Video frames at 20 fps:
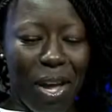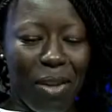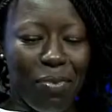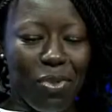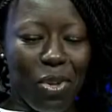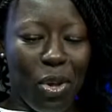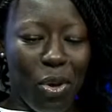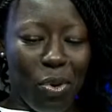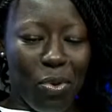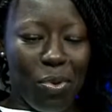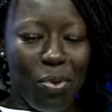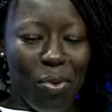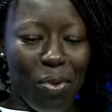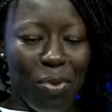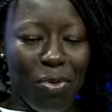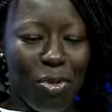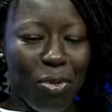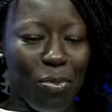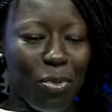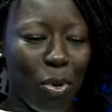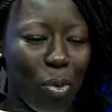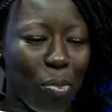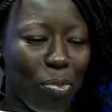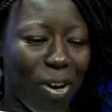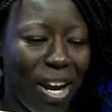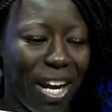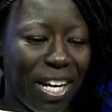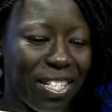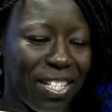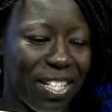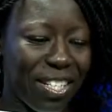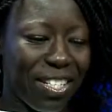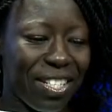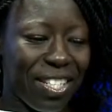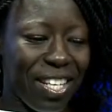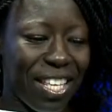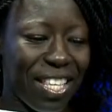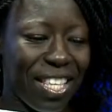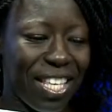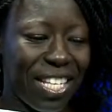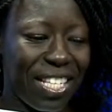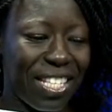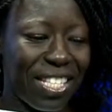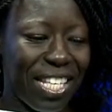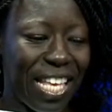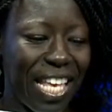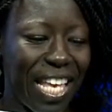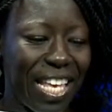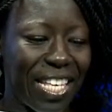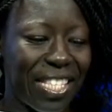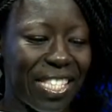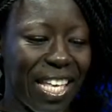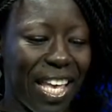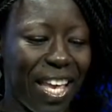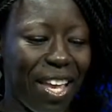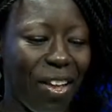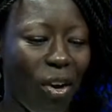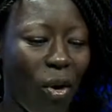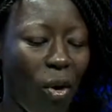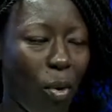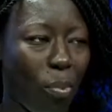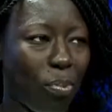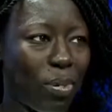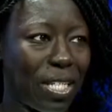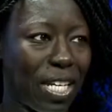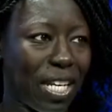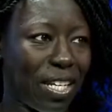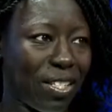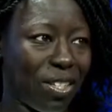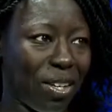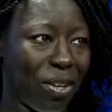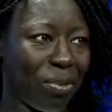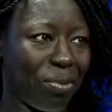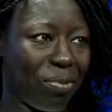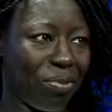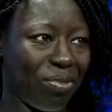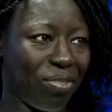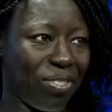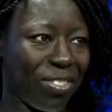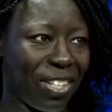I know from your practice that this is a hot potato.